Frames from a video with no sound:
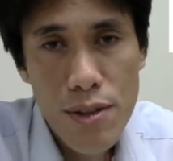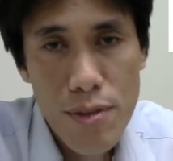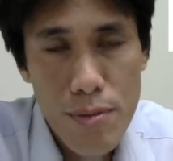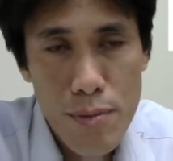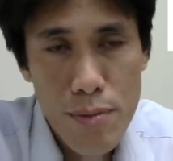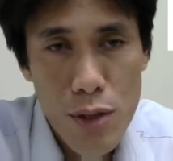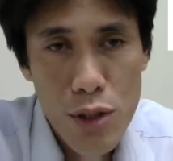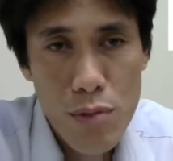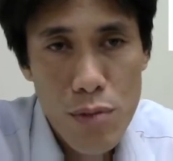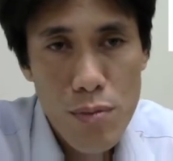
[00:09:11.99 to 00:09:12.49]

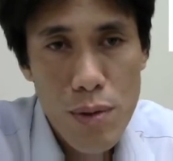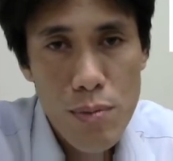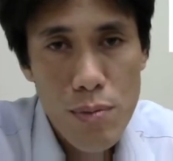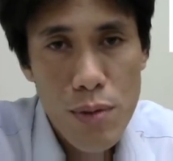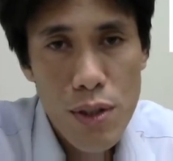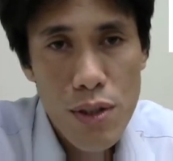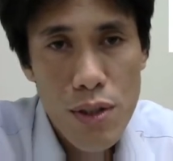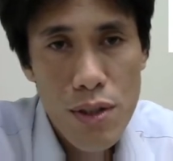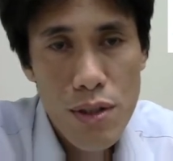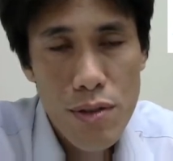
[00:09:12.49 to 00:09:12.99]
Most
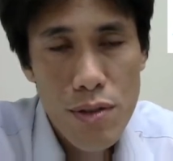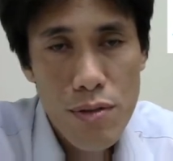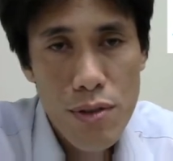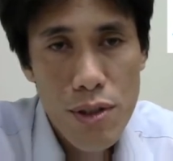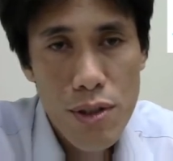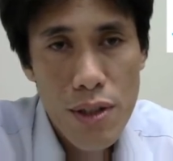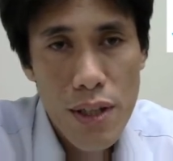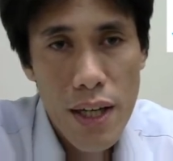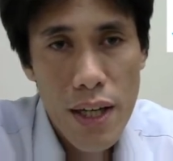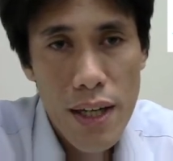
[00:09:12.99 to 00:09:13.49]
people
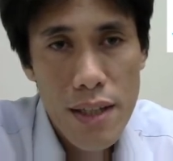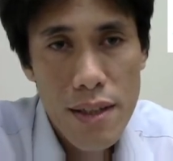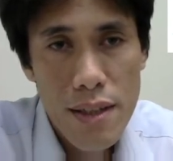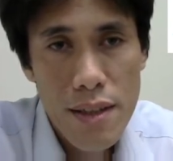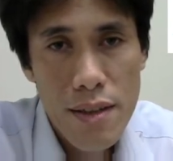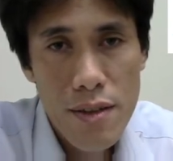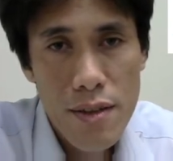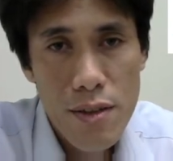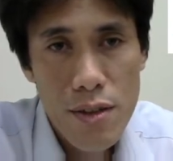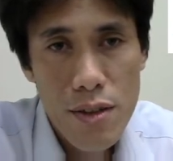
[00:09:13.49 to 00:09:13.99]
forget
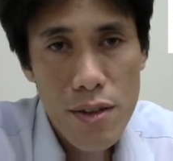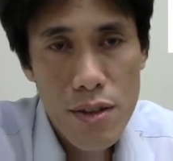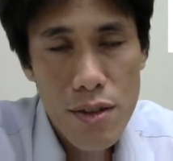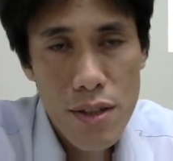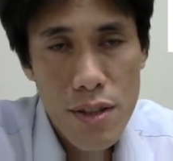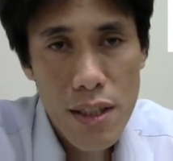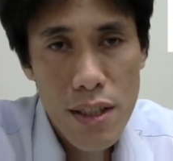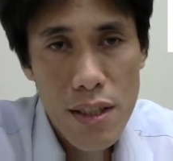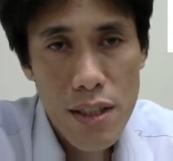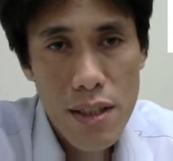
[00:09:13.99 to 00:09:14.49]
to
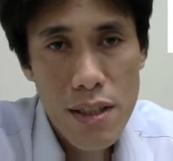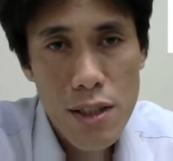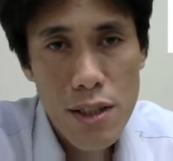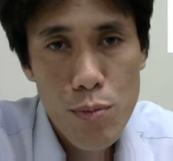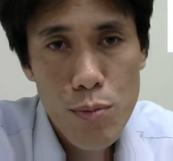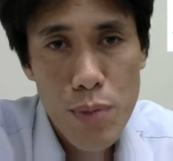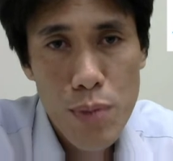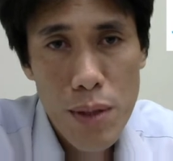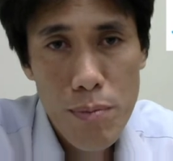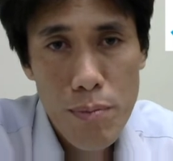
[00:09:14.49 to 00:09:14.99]
read this,
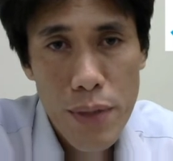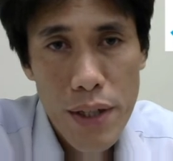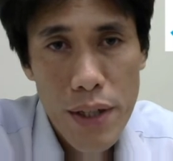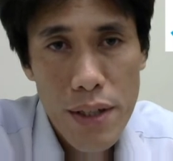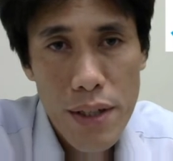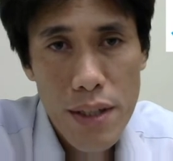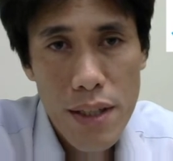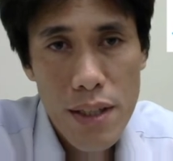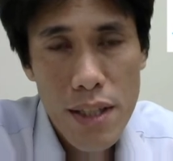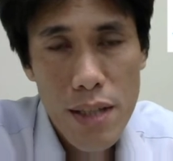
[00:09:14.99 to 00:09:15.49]

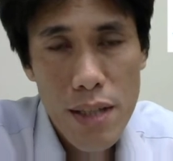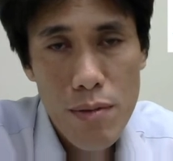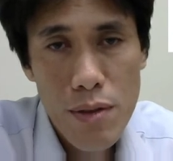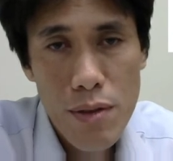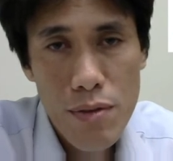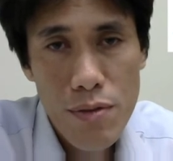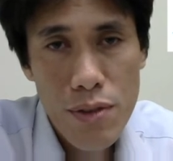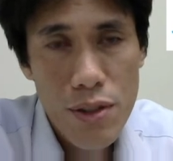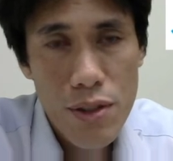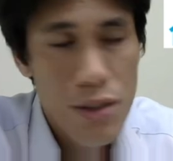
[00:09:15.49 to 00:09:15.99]
prepared the day
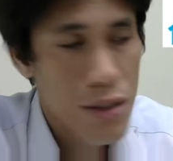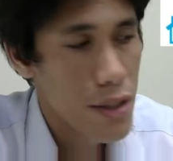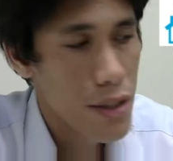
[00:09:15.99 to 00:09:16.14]
before.